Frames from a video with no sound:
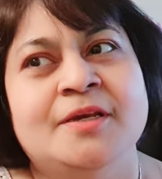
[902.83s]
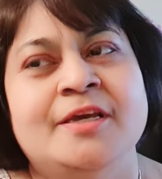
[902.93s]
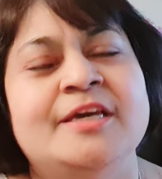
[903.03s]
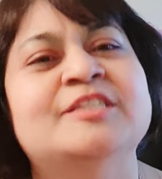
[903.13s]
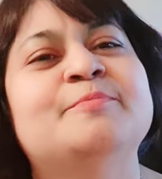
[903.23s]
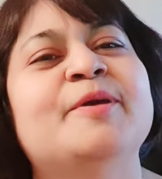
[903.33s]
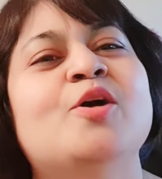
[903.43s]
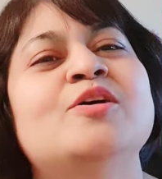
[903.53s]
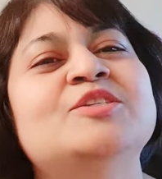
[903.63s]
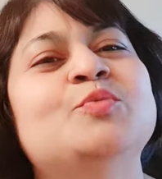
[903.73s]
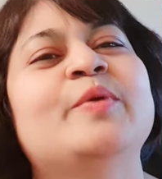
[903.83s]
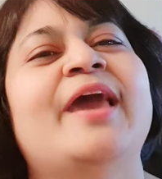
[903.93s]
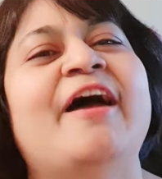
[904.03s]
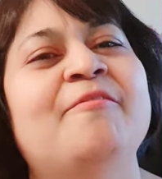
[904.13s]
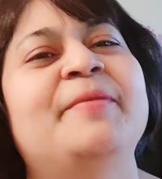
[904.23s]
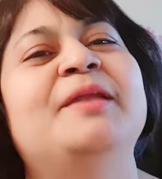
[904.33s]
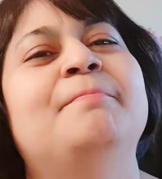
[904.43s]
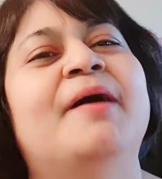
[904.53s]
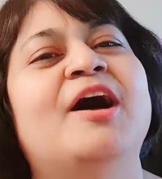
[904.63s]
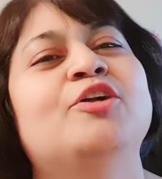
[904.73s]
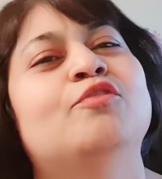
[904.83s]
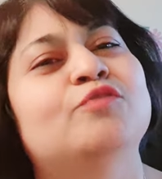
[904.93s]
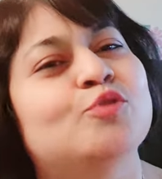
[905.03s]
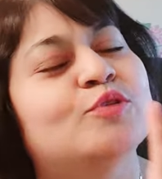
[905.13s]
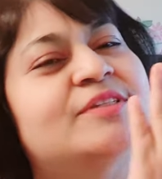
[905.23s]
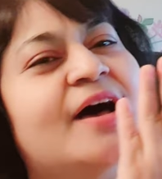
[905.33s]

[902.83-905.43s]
It's because we have been part of those